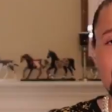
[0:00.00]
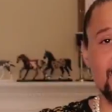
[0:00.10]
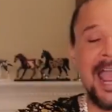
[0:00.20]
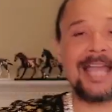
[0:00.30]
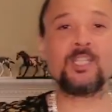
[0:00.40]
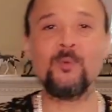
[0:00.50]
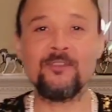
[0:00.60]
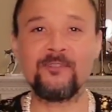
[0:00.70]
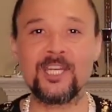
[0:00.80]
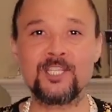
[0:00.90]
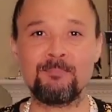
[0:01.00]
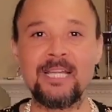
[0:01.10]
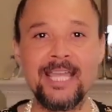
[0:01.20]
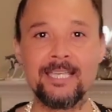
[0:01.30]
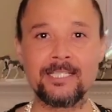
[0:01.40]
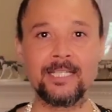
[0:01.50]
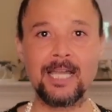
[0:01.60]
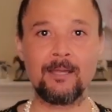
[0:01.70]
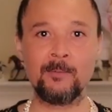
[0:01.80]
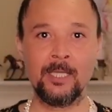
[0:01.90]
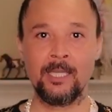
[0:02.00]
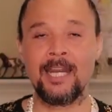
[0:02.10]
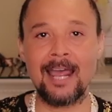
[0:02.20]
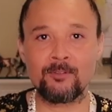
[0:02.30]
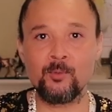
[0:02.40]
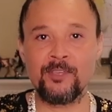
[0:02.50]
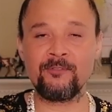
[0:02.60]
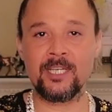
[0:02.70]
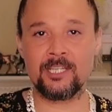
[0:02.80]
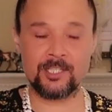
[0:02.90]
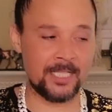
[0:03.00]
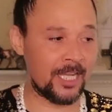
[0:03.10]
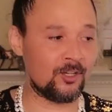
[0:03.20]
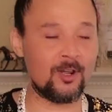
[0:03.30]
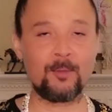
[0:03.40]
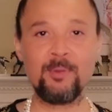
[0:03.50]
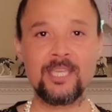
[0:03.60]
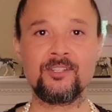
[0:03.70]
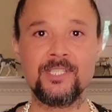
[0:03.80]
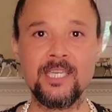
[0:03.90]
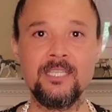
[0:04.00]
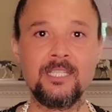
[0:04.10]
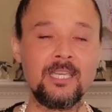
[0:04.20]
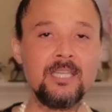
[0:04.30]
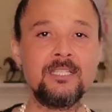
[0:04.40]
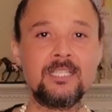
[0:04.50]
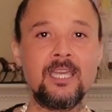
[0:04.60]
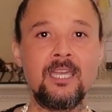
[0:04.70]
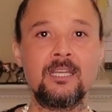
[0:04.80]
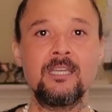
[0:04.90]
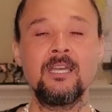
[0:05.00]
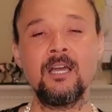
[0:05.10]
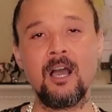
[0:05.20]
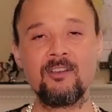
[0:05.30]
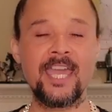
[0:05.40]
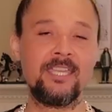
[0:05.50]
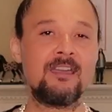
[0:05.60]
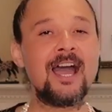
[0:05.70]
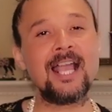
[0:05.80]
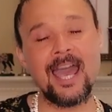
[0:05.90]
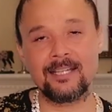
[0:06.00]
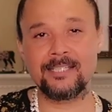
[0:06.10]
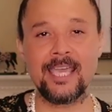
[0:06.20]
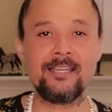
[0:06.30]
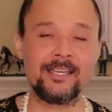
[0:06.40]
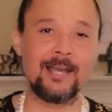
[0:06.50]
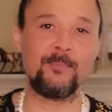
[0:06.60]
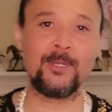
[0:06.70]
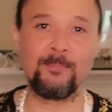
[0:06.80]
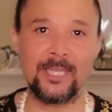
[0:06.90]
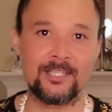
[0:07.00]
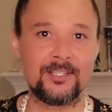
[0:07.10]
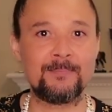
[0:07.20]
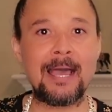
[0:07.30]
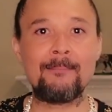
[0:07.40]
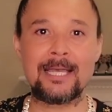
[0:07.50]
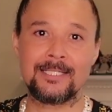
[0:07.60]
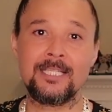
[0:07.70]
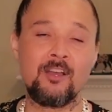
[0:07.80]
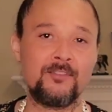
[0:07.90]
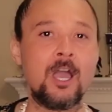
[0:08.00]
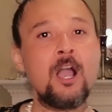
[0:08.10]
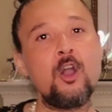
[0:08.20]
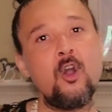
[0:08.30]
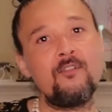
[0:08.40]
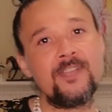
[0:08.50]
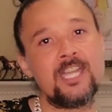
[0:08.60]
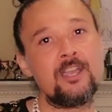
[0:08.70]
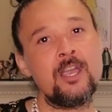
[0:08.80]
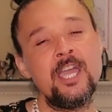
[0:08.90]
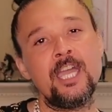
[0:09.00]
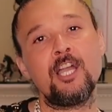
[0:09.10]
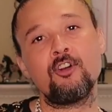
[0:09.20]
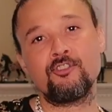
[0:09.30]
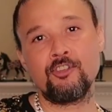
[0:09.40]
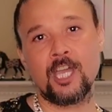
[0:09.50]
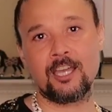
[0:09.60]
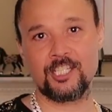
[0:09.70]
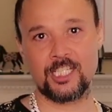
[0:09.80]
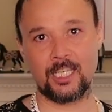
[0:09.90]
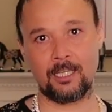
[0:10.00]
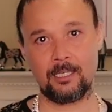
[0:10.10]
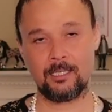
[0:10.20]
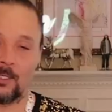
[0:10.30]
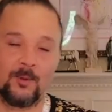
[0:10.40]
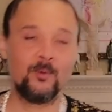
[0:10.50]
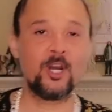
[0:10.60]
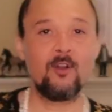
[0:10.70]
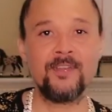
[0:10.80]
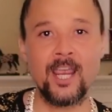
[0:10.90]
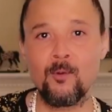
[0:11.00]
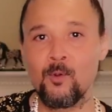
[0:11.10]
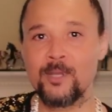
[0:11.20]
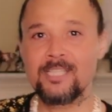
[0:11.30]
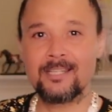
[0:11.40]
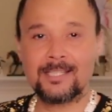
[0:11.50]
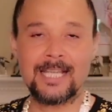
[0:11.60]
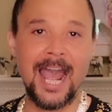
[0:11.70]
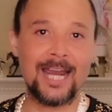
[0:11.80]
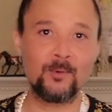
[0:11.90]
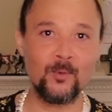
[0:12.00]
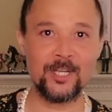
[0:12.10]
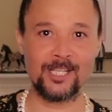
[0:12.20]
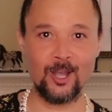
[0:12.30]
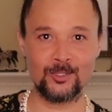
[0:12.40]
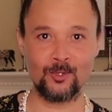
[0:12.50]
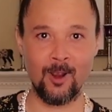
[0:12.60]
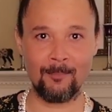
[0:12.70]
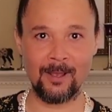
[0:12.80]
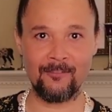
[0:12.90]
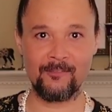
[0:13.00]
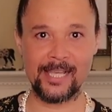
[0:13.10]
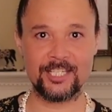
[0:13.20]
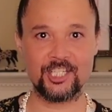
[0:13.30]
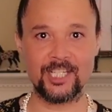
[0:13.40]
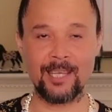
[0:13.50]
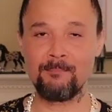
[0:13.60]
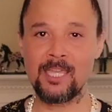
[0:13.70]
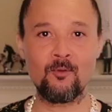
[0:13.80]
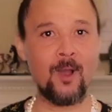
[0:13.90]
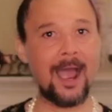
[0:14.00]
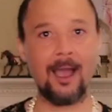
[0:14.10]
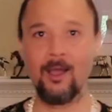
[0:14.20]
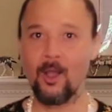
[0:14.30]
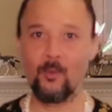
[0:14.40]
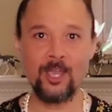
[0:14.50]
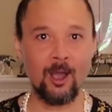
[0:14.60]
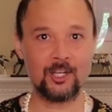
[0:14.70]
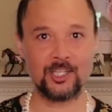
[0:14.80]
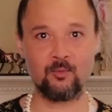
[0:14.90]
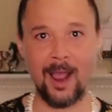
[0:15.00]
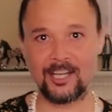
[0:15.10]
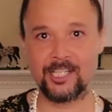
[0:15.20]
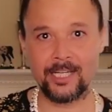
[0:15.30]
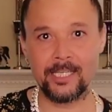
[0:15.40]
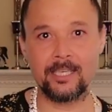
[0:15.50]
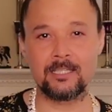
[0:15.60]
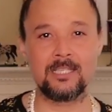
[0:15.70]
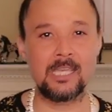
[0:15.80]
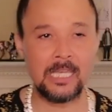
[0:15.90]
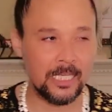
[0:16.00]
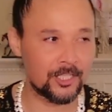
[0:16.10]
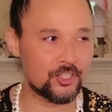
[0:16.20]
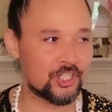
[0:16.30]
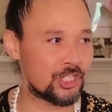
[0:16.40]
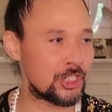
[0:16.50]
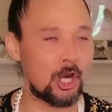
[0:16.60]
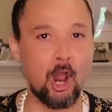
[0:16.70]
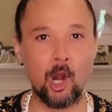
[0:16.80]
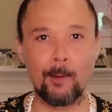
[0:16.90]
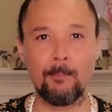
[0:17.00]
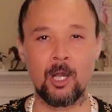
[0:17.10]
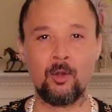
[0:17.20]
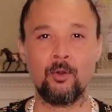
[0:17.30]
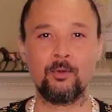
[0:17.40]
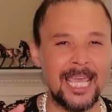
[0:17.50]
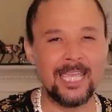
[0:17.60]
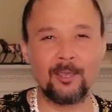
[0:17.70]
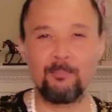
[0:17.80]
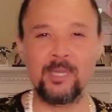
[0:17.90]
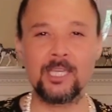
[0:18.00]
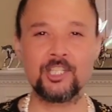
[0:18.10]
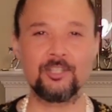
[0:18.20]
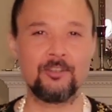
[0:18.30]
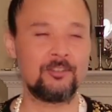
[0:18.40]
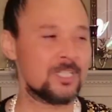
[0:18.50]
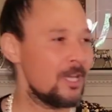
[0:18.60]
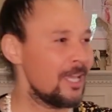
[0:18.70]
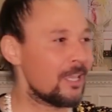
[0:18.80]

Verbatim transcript: So after we finished blazing up, and after we finished taking all the pictures, Eazy-E said, okay, y'all, I gotta take a couple of pictures by myself. Y'all go over here and go do y'all shit. So we went over there and we went to the side and we went to go do our motherfucking shit. Meanwhile, we all just watching Eazy-E in star mode, taking pictures.